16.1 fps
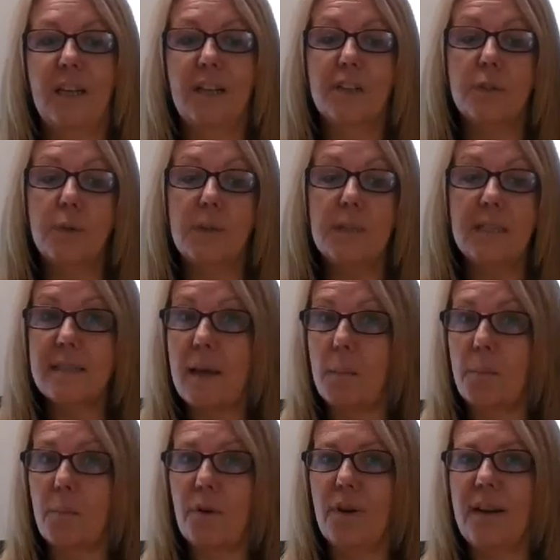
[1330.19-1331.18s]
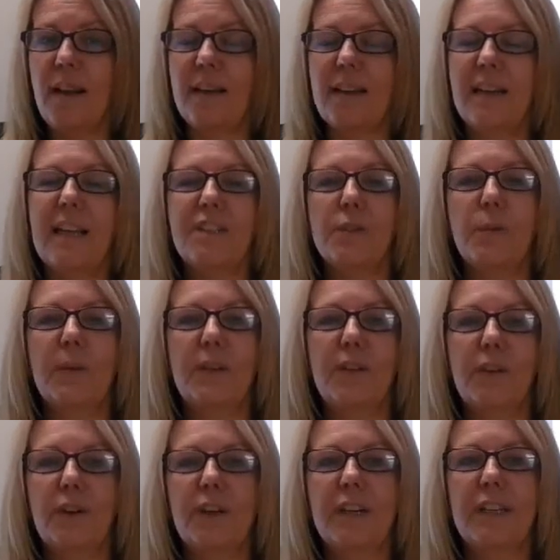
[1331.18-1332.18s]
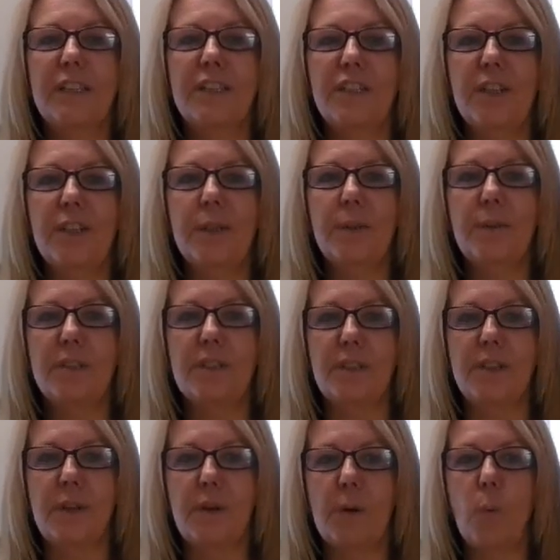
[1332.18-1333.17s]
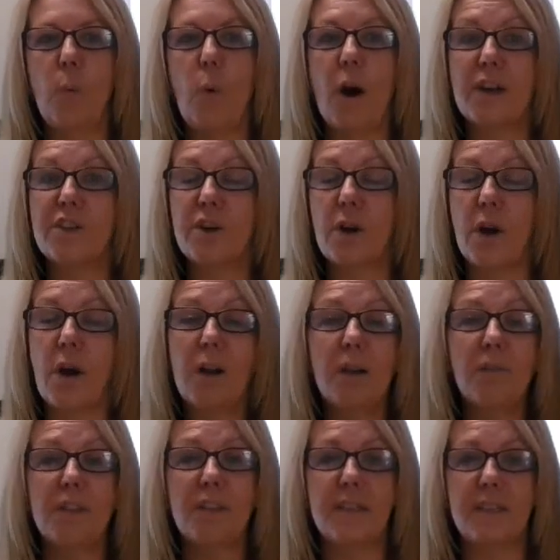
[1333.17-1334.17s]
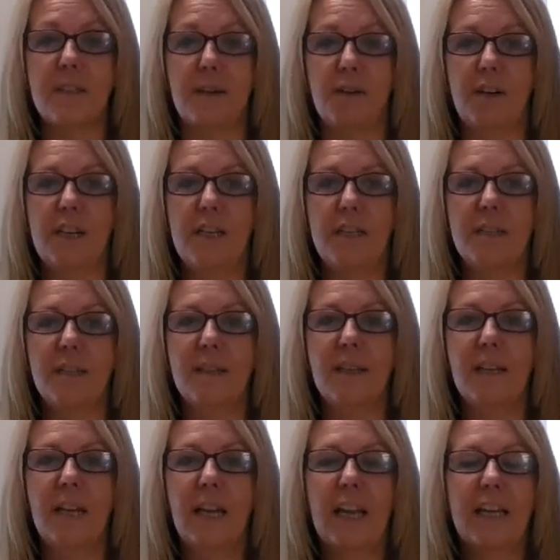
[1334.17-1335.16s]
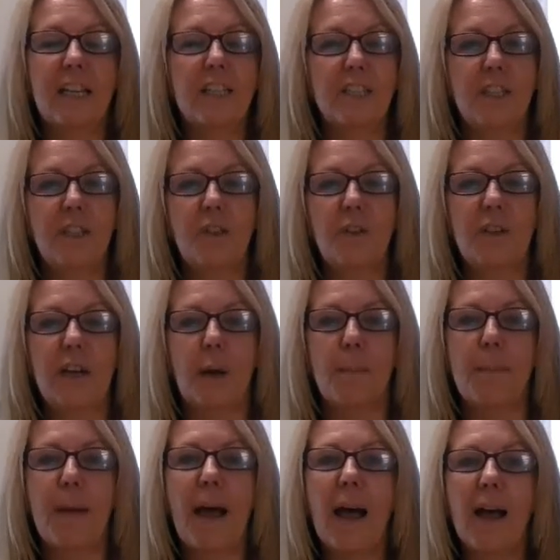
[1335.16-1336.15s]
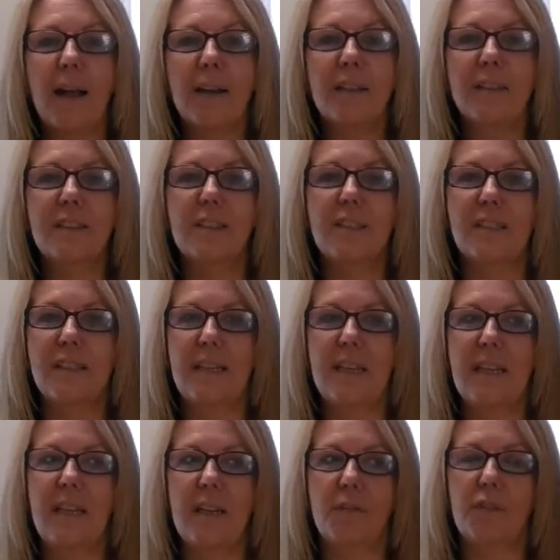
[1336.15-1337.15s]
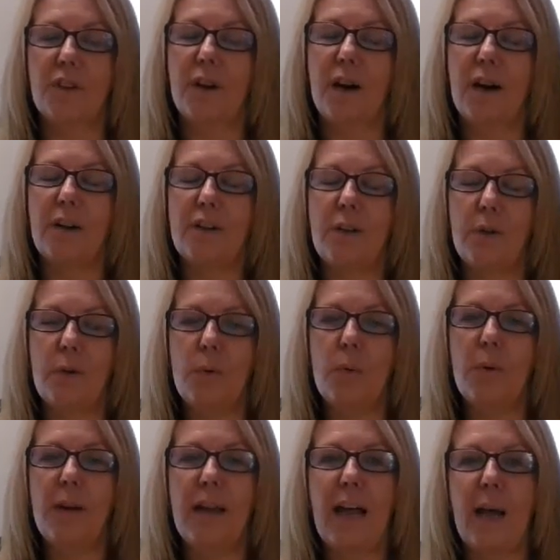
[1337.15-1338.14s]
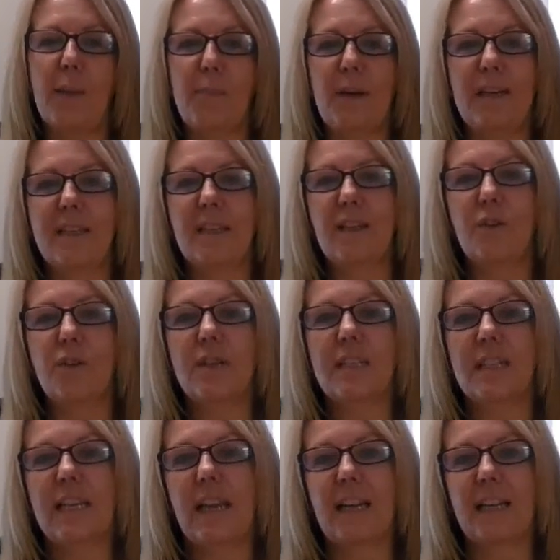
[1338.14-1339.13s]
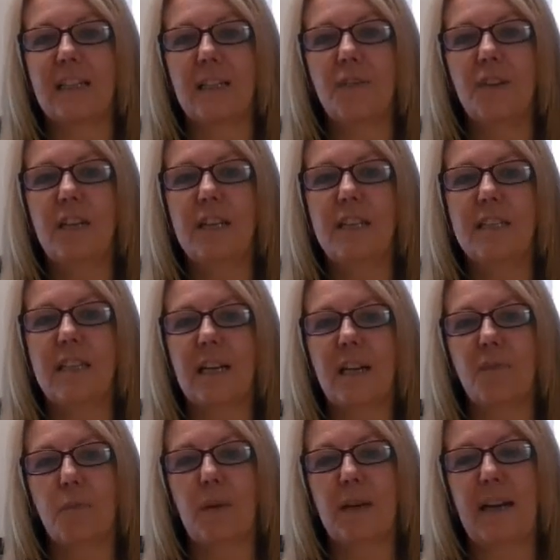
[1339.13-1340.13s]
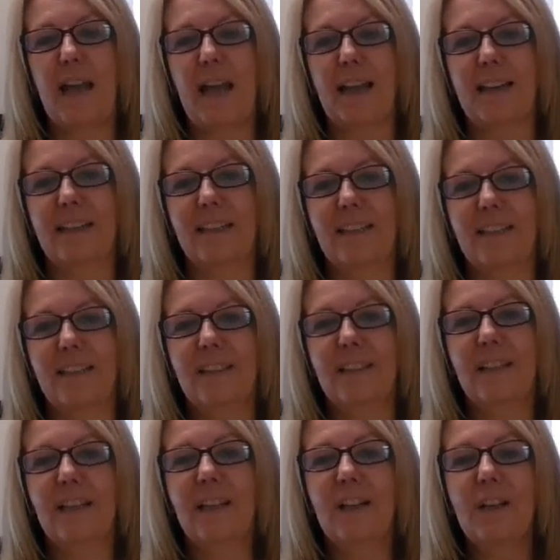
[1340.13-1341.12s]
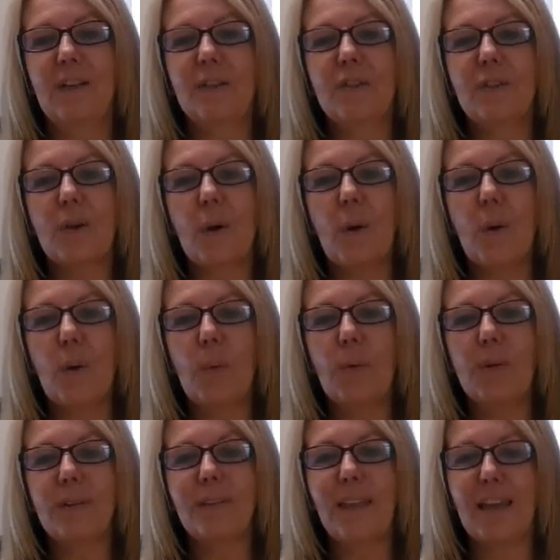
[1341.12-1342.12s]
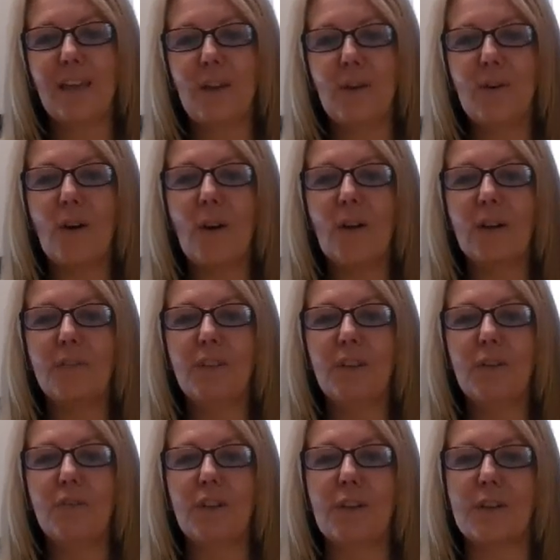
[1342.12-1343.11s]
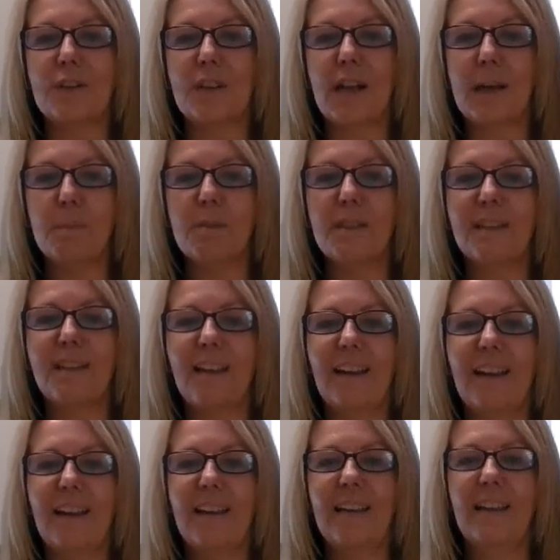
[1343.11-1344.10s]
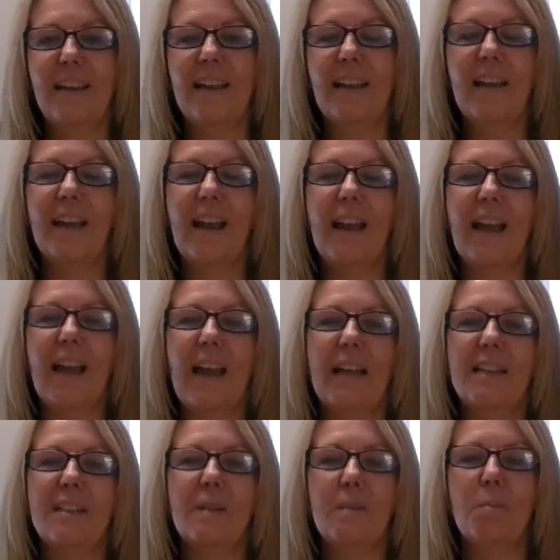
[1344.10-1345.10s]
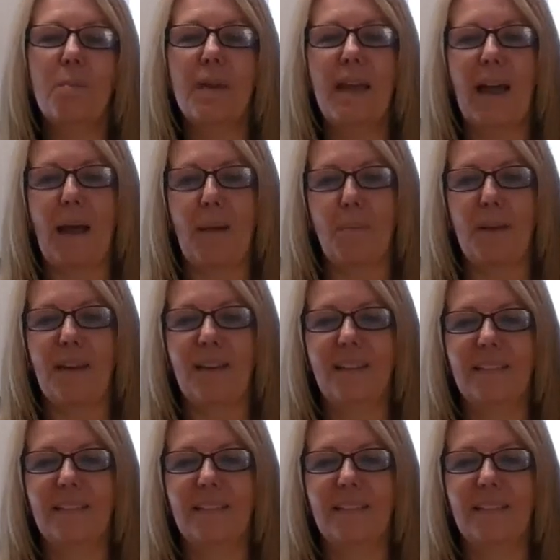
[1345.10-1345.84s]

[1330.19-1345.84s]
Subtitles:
So in summary, I'd like to encourage you to watch all of the series and continue to come back to see if there are new happiness increasing activities that have been added. So thank you to all of you for your time today, and be happy.